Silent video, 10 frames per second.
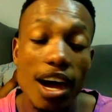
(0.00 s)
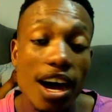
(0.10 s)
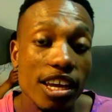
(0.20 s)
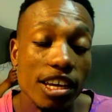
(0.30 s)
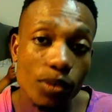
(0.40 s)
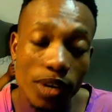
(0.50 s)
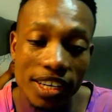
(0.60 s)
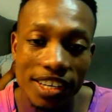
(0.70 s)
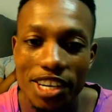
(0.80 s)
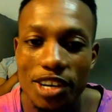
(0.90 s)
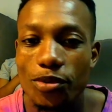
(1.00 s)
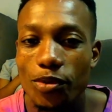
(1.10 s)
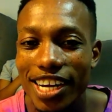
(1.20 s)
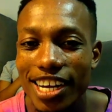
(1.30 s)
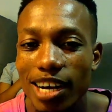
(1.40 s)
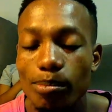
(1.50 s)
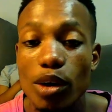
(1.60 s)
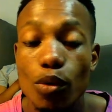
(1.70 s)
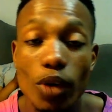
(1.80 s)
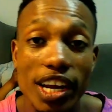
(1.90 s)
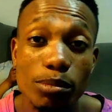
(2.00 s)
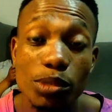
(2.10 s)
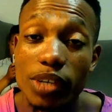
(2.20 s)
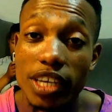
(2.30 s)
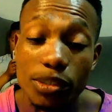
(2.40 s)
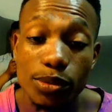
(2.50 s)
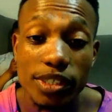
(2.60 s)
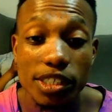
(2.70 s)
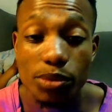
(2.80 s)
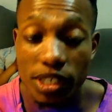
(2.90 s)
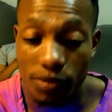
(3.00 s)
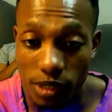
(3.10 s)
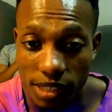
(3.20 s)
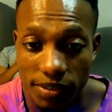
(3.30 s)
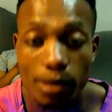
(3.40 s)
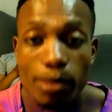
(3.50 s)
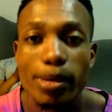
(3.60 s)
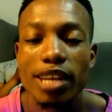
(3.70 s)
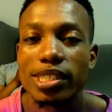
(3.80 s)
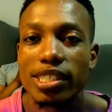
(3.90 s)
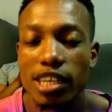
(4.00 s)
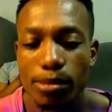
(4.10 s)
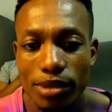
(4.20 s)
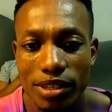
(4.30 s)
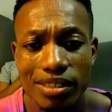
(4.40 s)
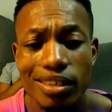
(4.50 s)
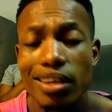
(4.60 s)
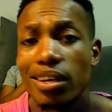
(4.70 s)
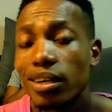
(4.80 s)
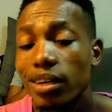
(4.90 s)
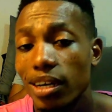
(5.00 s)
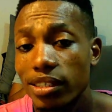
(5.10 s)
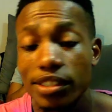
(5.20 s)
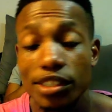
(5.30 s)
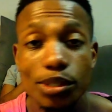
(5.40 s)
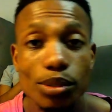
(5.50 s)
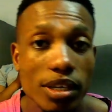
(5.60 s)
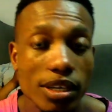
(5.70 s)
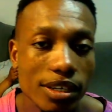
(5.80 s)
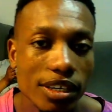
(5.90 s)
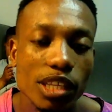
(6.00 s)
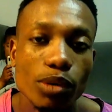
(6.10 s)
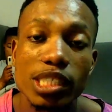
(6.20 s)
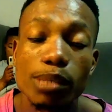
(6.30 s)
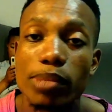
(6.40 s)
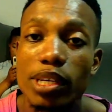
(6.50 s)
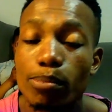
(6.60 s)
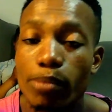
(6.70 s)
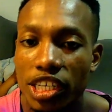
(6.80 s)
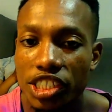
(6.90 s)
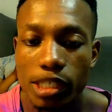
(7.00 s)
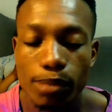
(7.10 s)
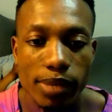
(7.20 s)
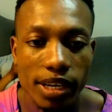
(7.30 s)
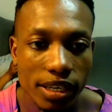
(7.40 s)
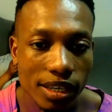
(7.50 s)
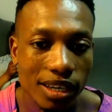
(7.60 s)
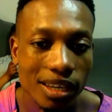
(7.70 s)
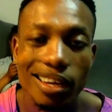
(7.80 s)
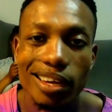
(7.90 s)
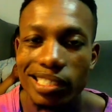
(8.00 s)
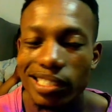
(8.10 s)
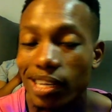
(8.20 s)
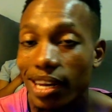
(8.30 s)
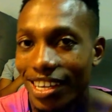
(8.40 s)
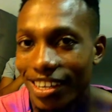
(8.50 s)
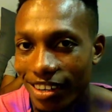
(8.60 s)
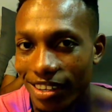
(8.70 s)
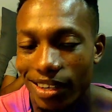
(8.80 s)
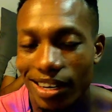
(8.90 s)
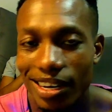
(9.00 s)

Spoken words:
Hi everyone, welcome to K News 24/7. My name is Cameron. Guys, today there was a big match playing, and luckily